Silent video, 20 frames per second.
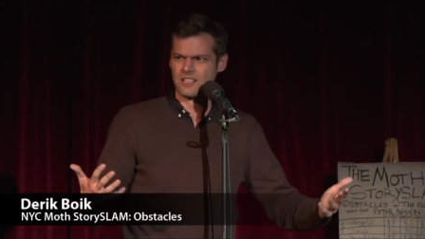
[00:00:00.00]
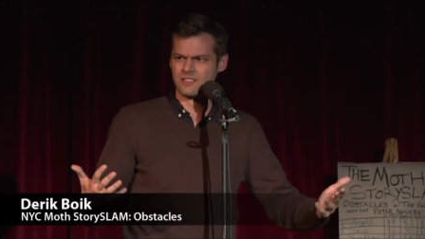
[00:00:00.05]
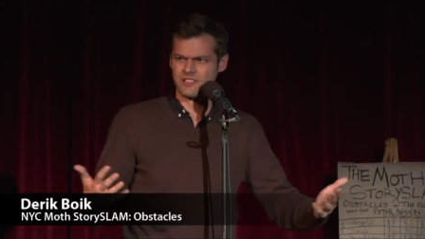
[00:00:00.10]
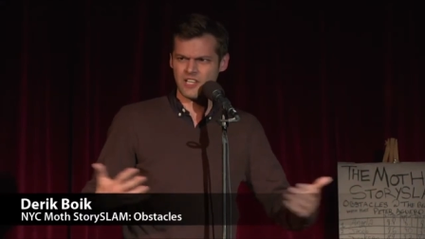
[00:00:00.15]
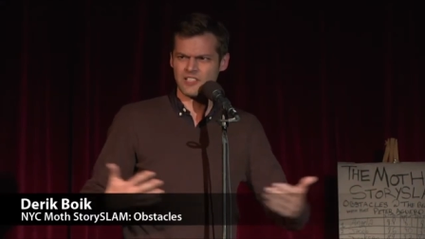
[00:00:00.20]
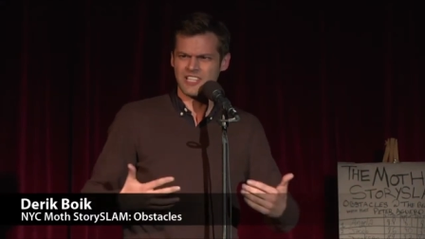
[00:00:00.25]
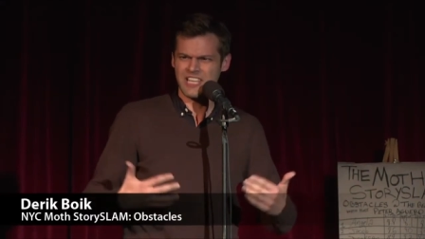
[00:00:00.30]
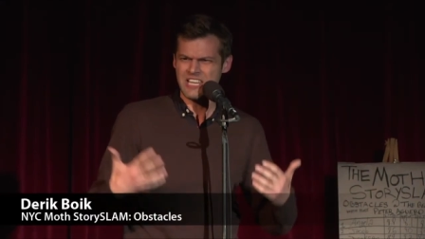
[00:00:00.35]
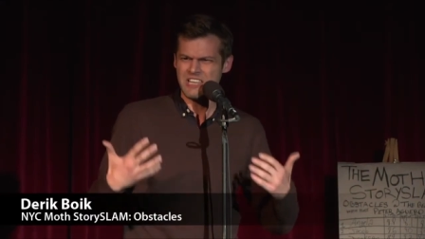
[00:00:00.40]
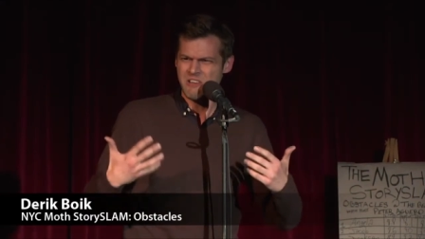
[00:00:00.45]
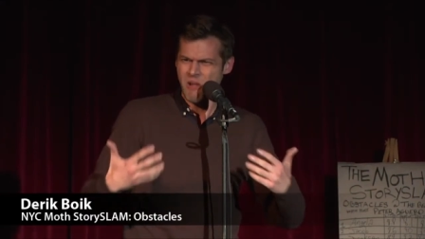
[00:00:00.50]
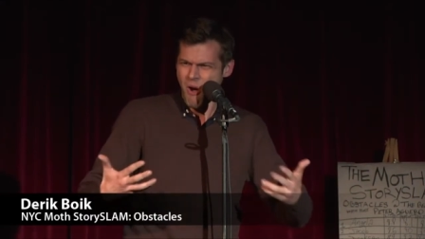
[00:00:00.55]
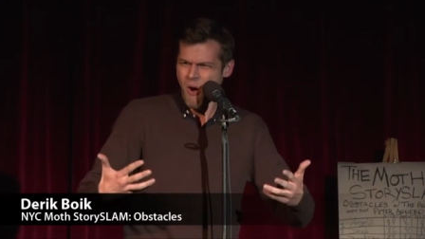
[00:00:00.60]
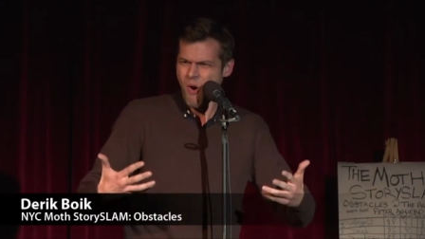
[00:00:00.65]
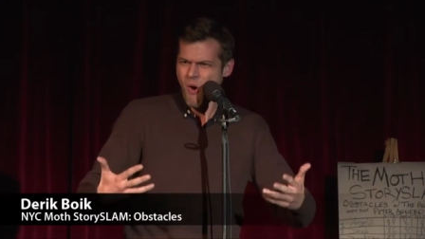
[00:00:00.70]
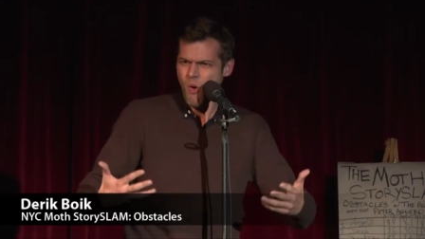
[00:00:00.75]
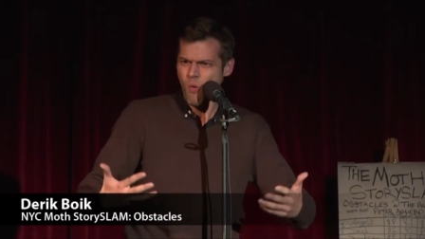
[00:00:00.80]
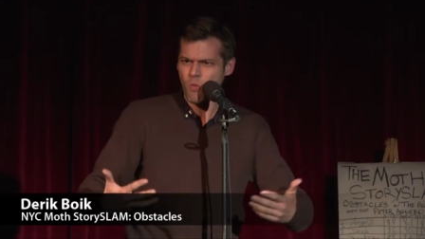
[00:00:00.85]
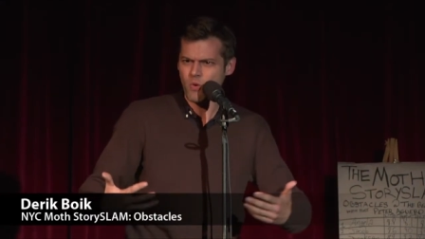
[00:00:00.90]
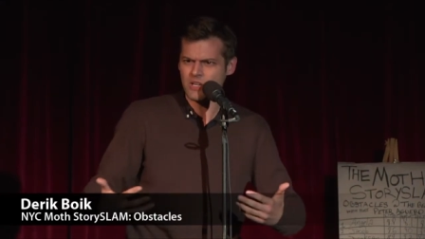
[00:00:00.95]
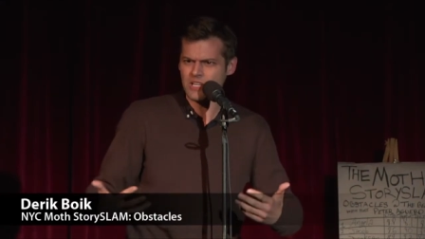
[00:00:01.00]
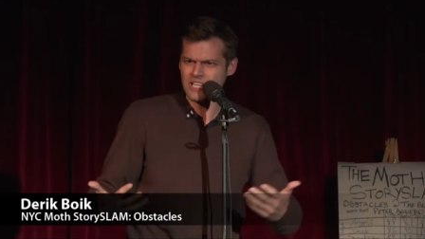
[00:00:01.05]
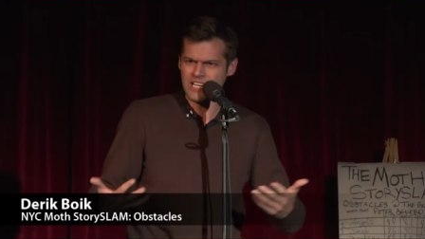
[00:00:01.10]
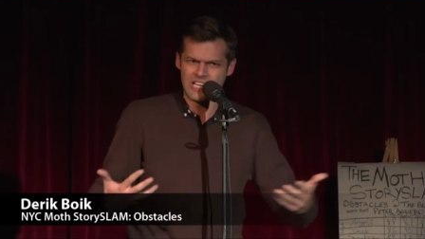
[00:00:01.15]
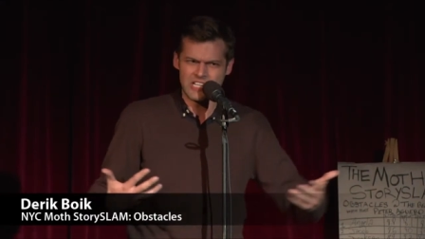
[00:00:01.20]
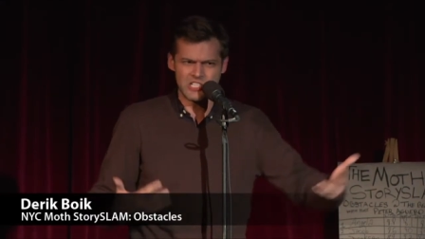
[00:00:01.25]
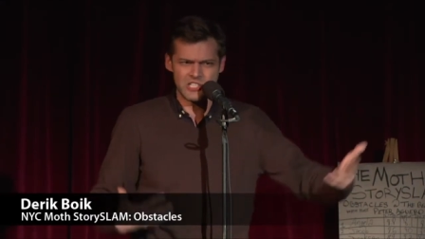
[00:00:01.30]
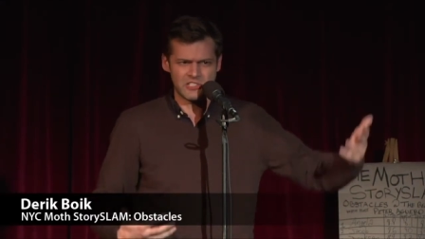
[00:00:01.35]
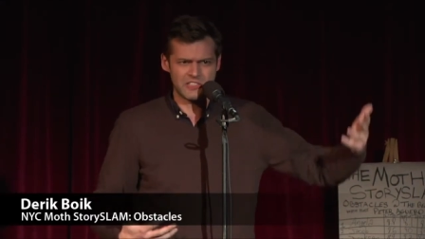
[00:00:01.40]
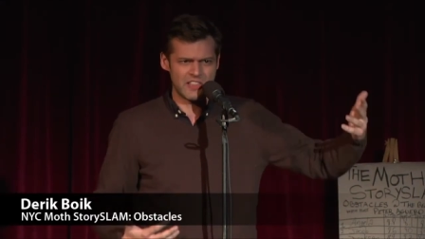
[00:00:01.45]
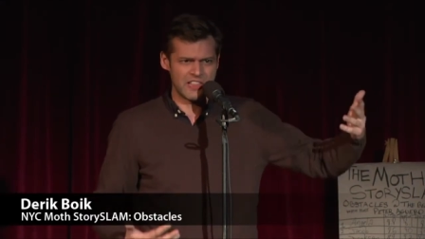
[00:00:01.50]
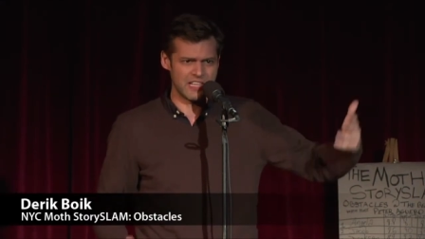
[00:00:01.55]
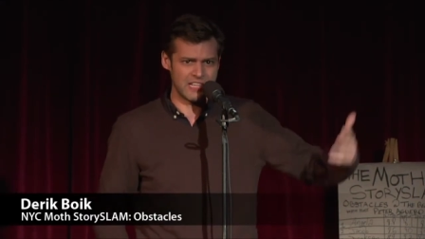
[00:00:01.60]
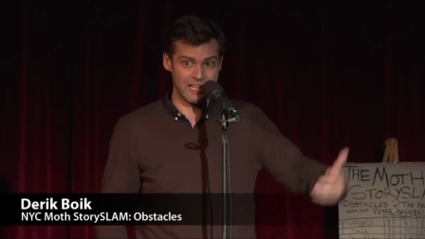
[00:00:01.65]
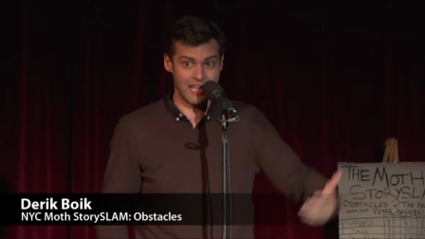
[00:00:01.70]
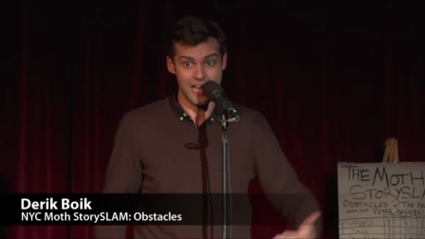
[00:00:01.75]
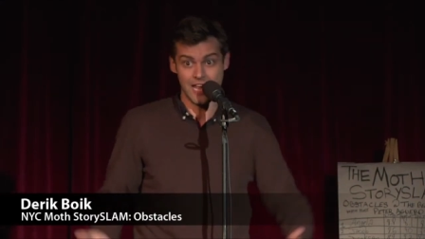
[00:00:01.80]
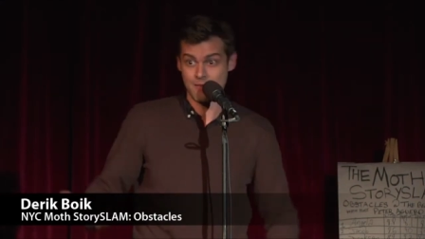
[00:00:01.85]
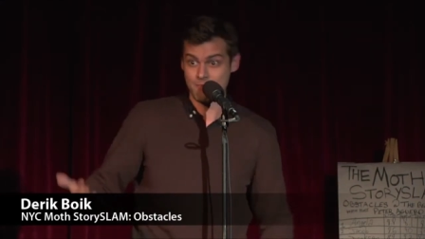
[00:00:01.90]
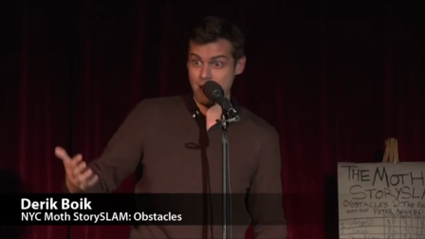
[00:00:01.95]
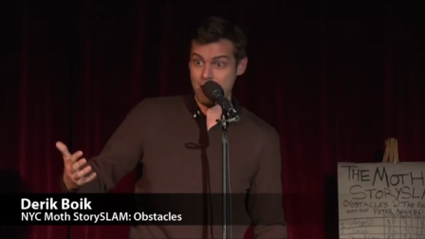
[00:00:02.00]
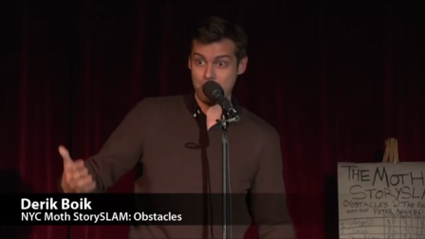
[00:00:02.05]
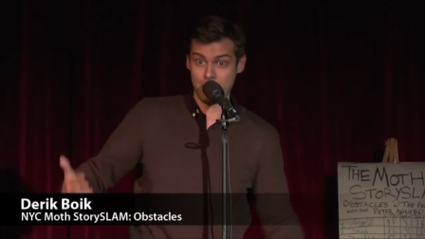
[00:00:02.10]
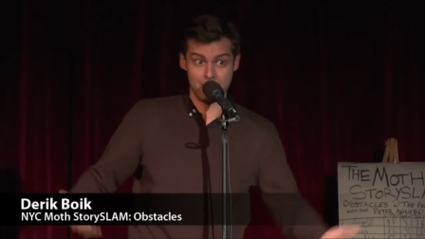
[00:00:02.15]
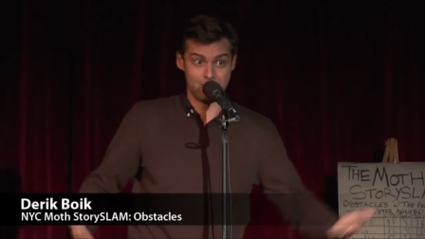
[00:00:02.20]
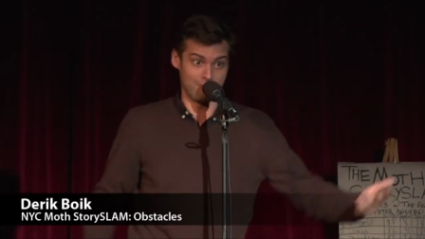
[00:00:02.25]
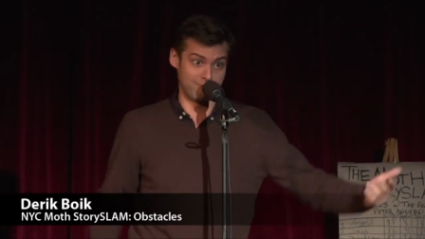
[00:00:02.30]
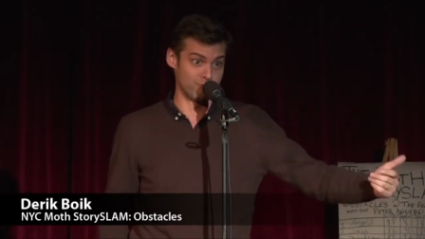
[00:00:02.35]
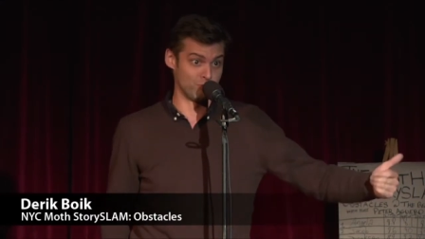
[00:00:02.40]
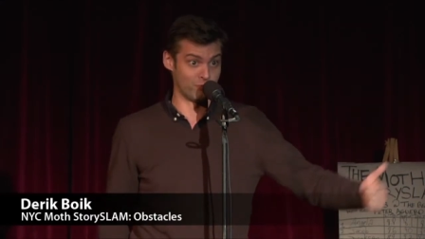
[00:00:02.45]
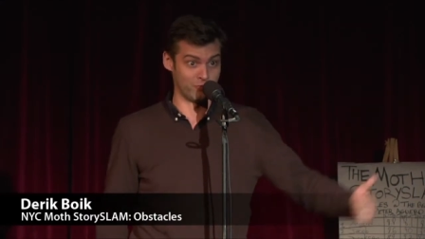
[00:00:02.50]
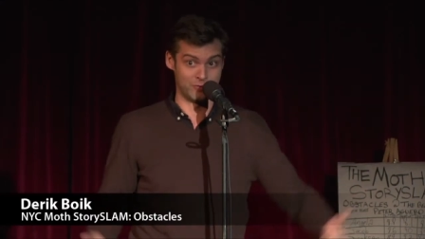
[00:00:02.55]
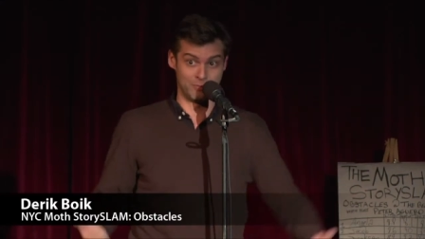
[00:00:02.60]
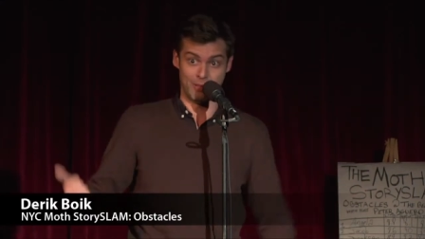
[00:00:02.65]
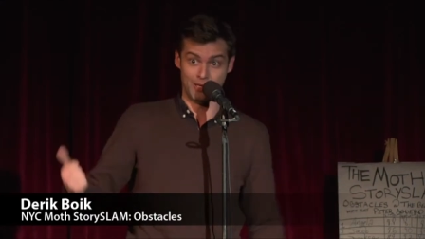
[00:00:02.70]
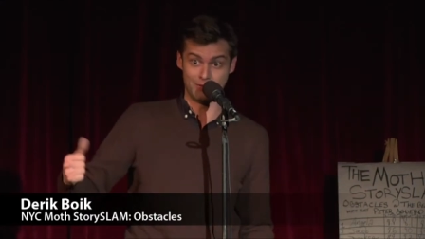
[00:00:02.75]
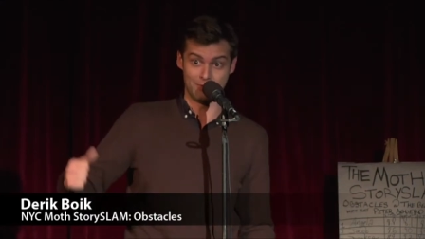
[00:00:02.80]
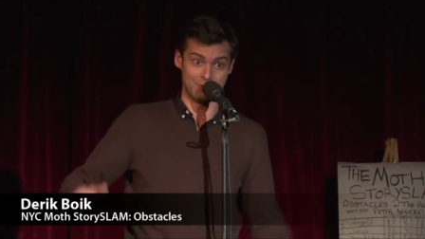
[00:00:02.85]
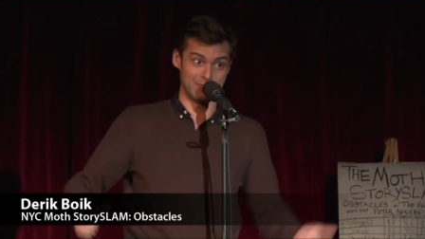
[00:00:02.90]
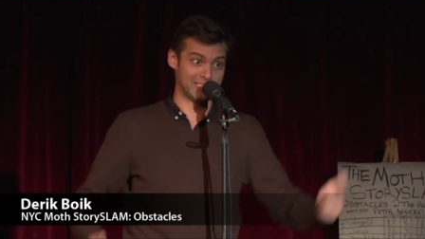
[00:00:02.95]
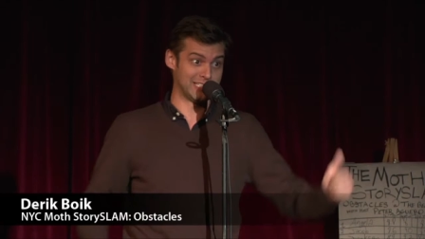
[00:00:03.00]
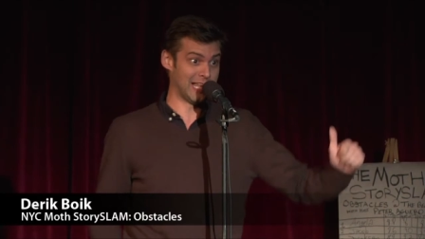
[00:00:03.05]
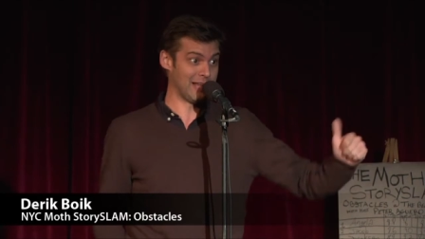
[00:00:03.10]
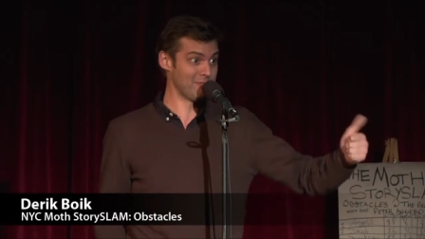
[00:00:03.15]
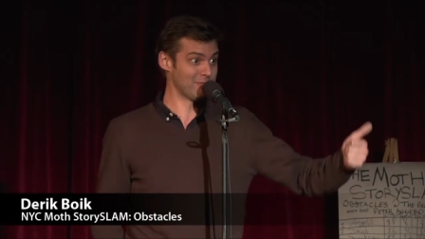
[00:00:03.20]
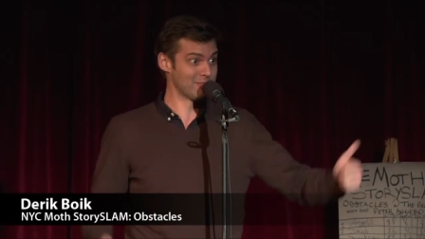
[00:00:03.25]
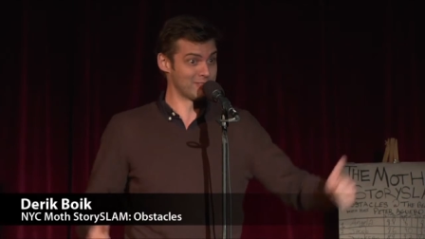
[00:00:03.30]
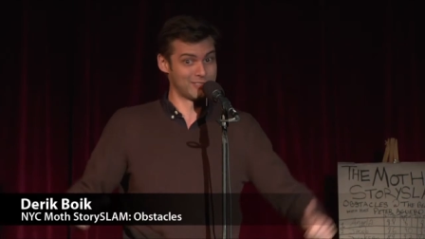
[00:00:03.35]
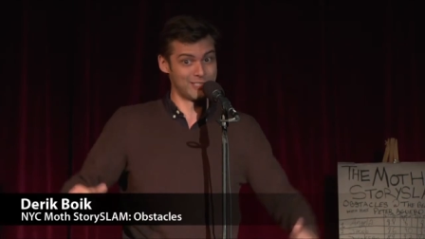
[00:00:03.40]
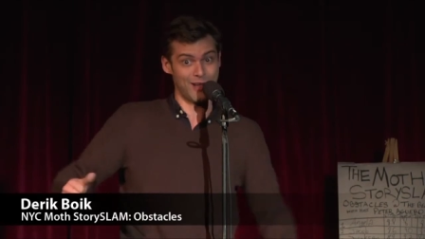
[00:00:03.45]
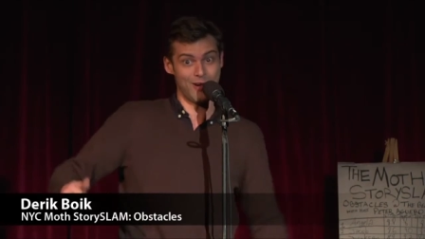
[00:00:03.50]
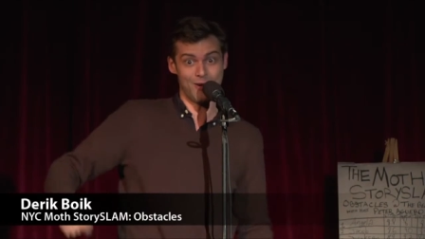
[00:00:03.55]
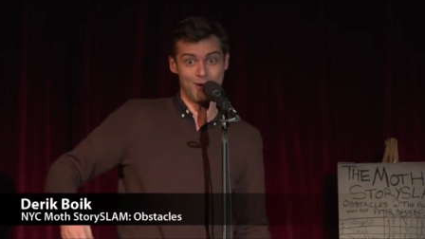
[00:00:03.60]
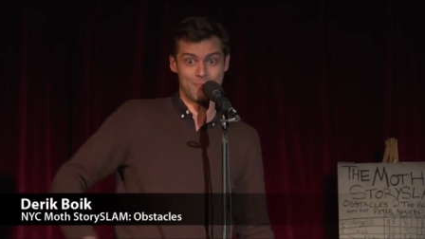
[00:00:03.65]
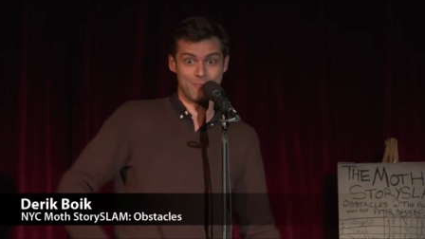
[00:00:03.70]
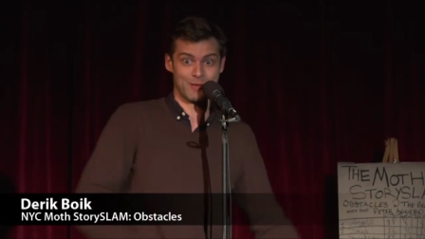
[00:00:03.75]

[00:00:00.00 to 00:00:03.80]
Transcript: Does he know, or did he just think, hey, maybe it's better to be safe than sorry,